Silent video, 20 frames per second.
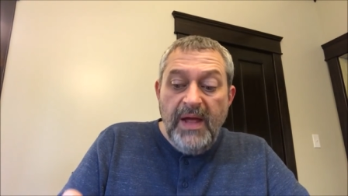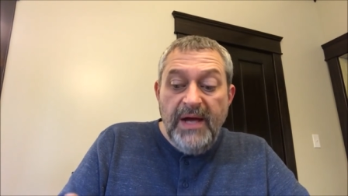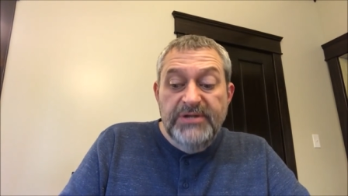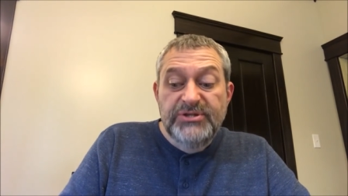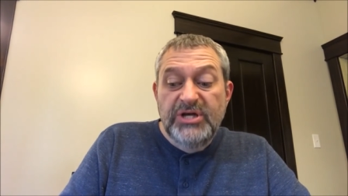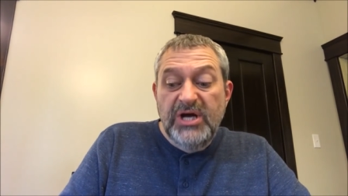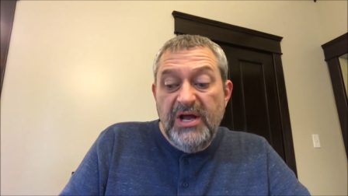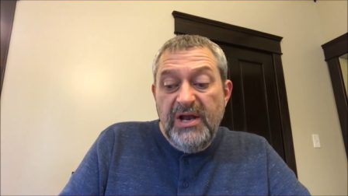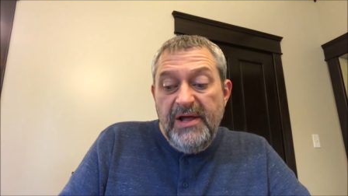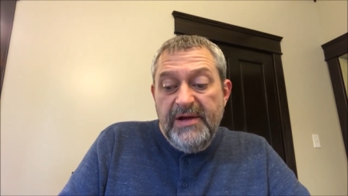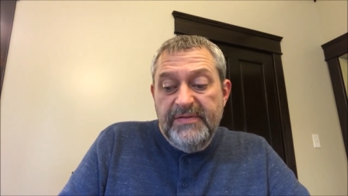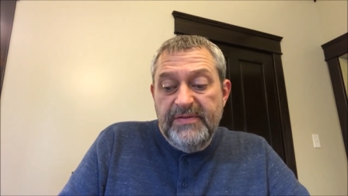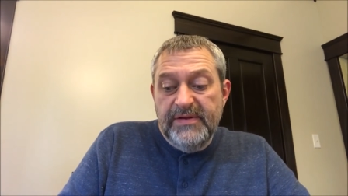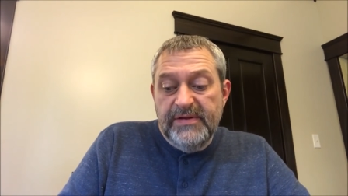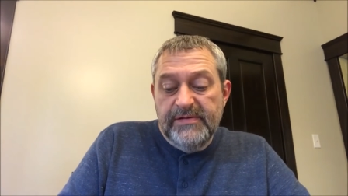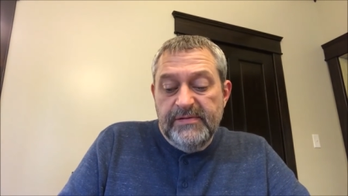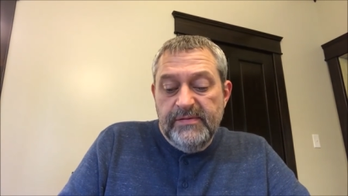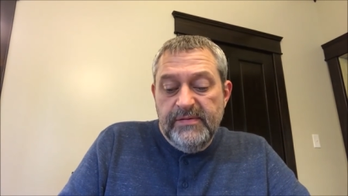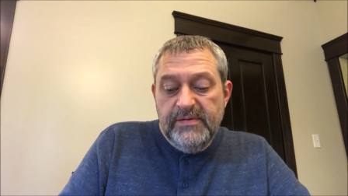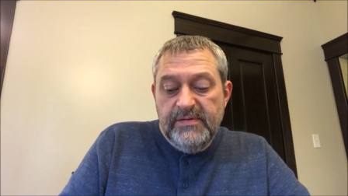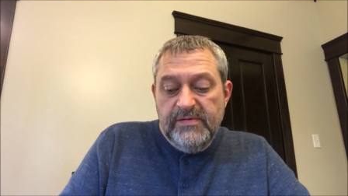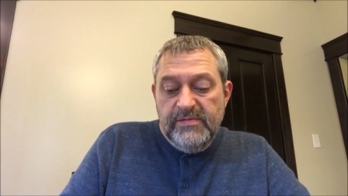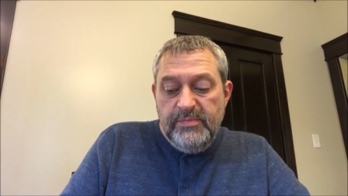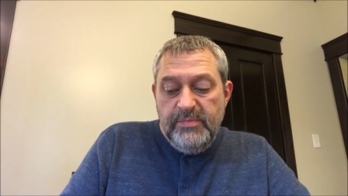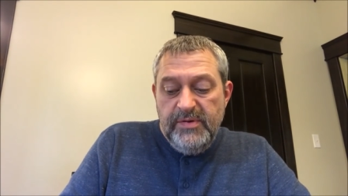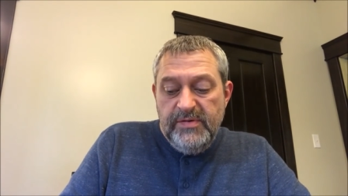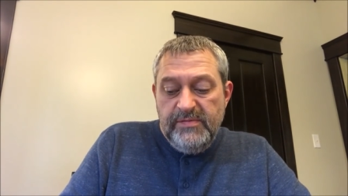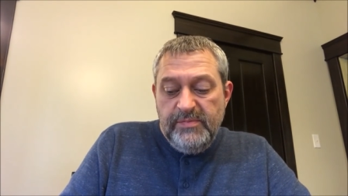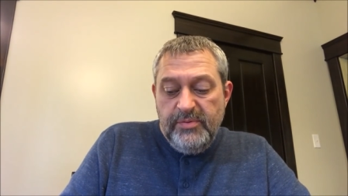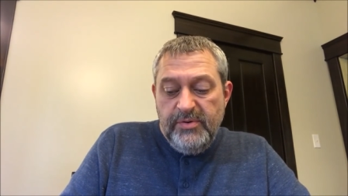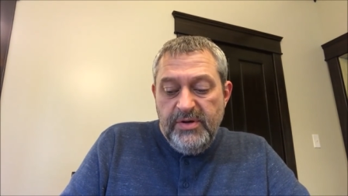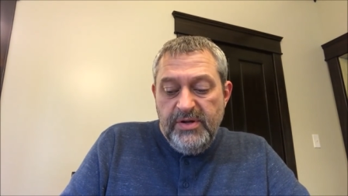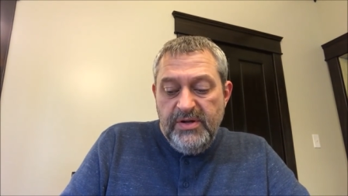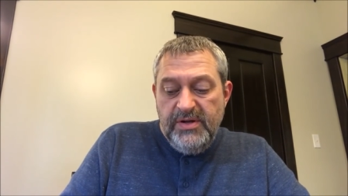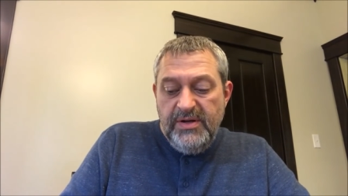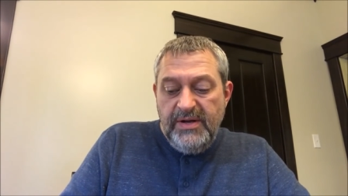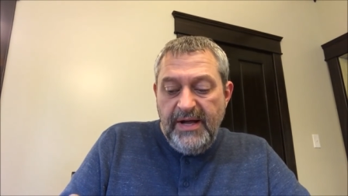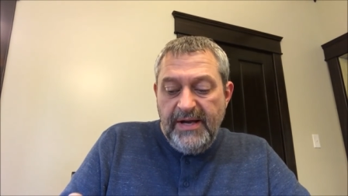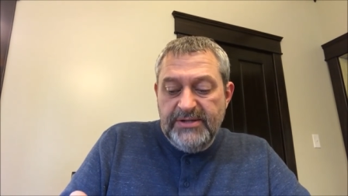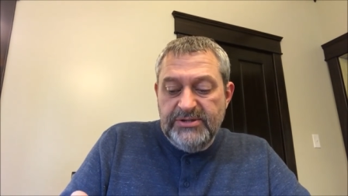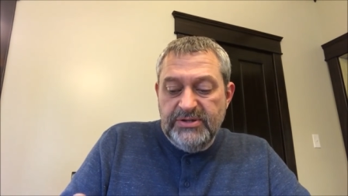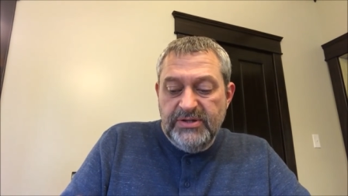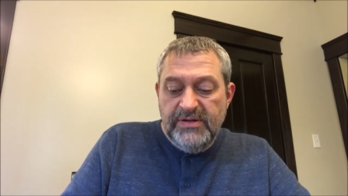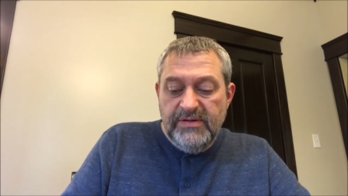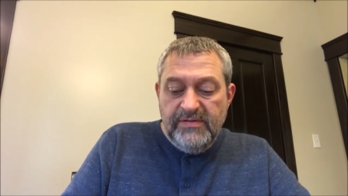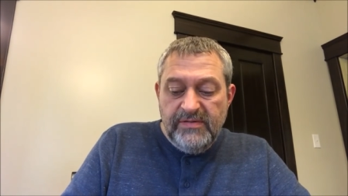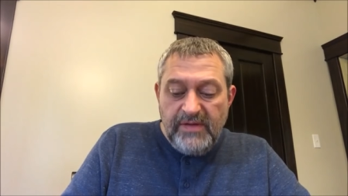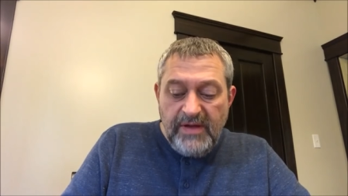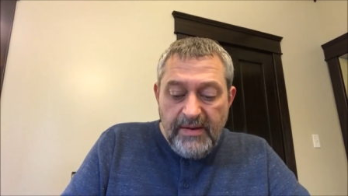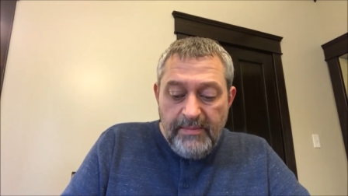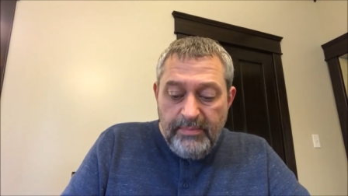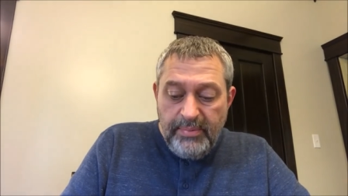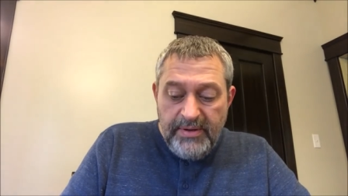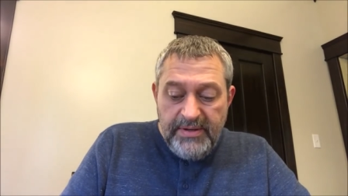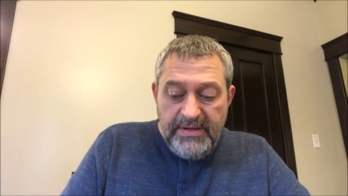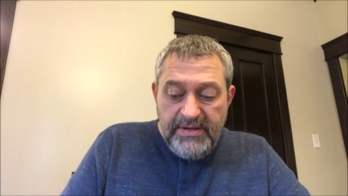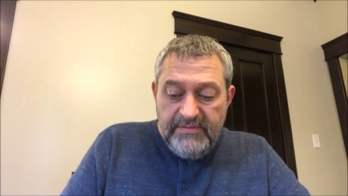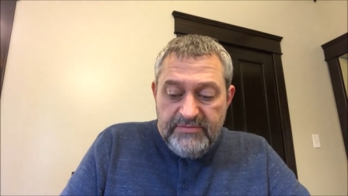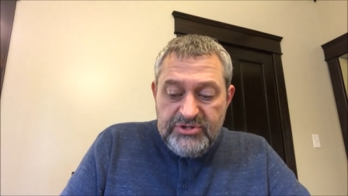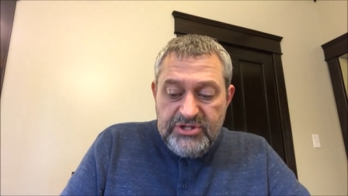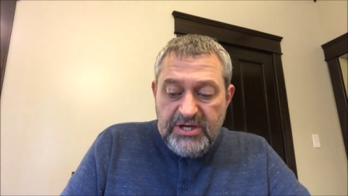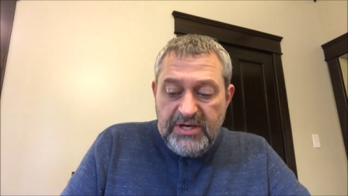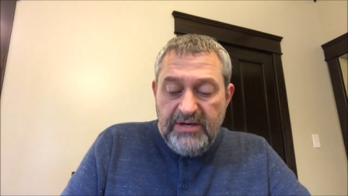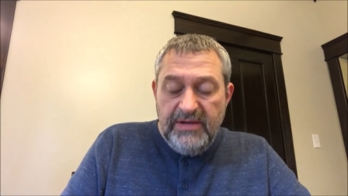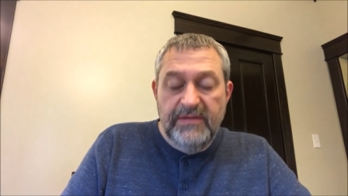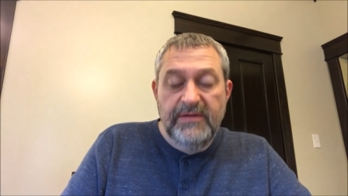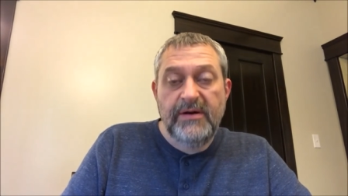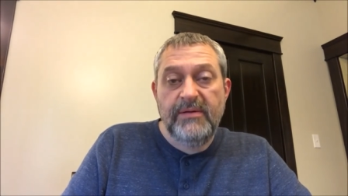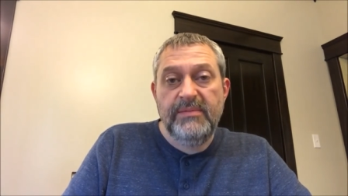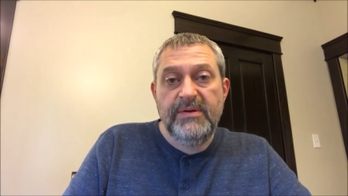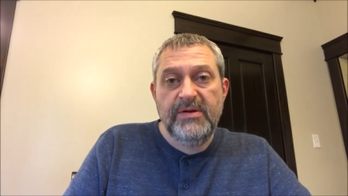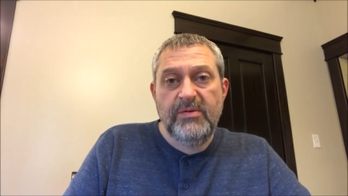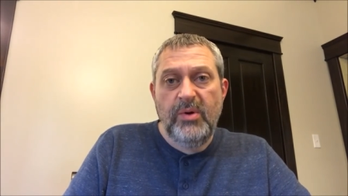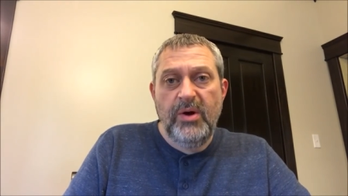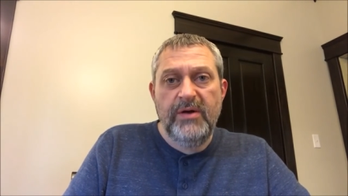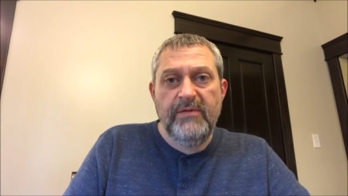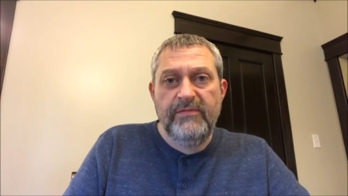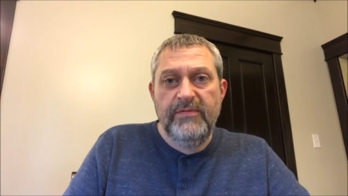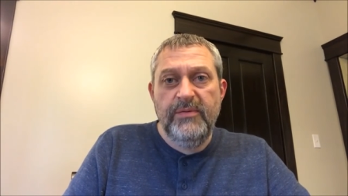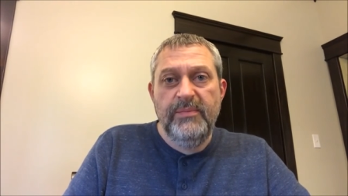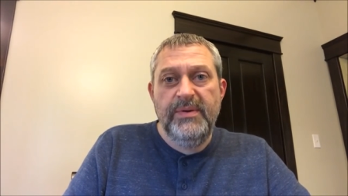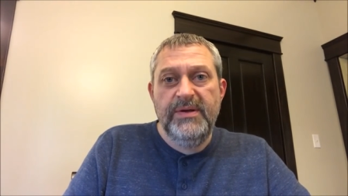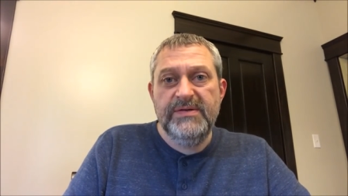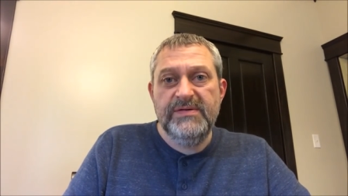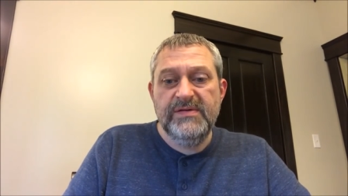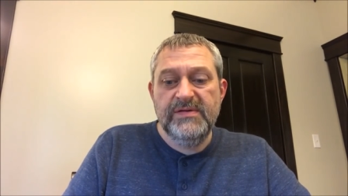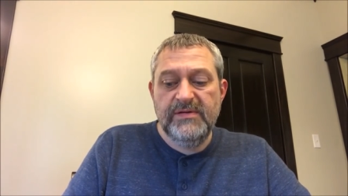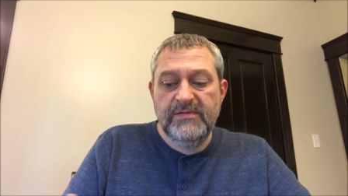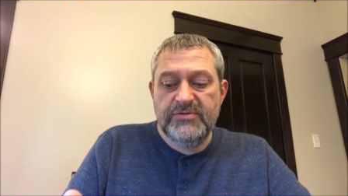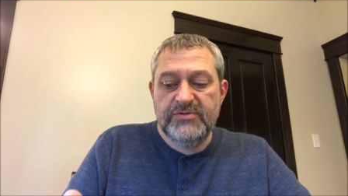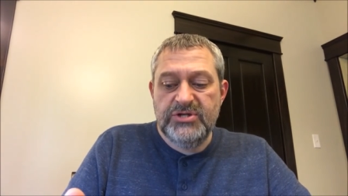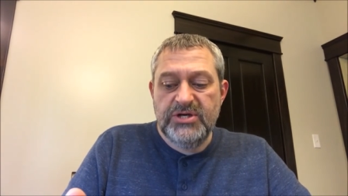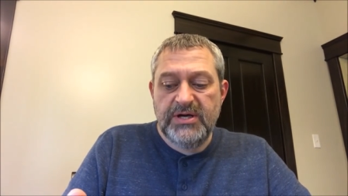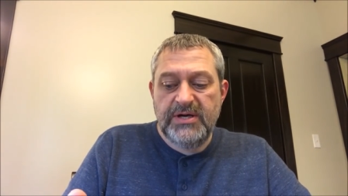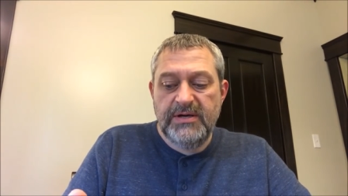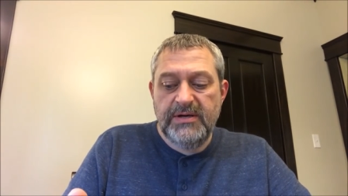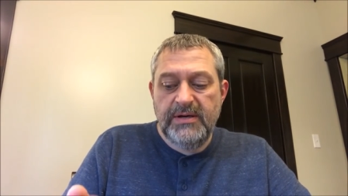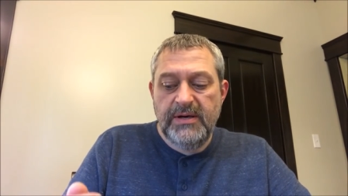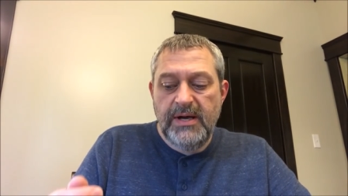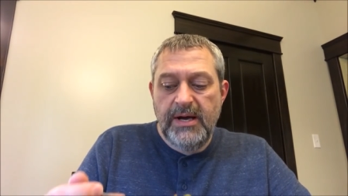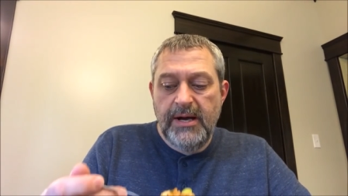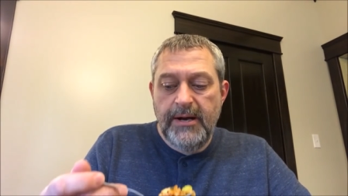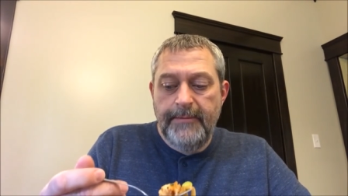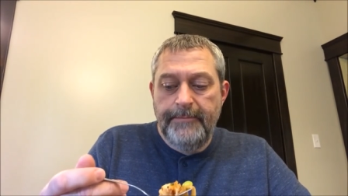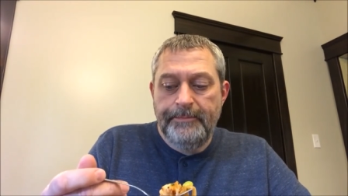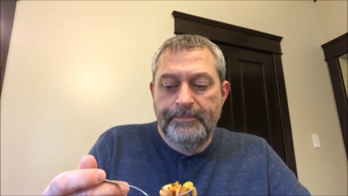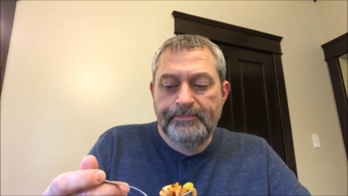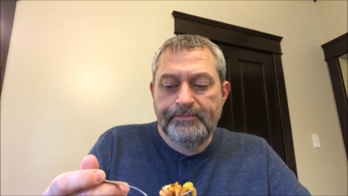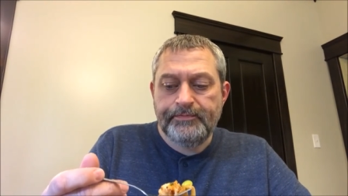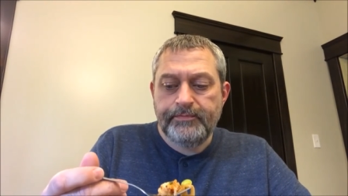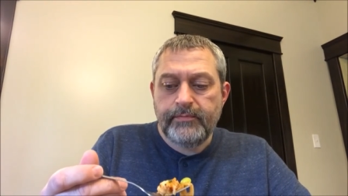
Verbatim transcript: Actually, I like this. It's pretty good, actually. It's got plenty of chicken in there. I mean, quite a few pieces of chicken.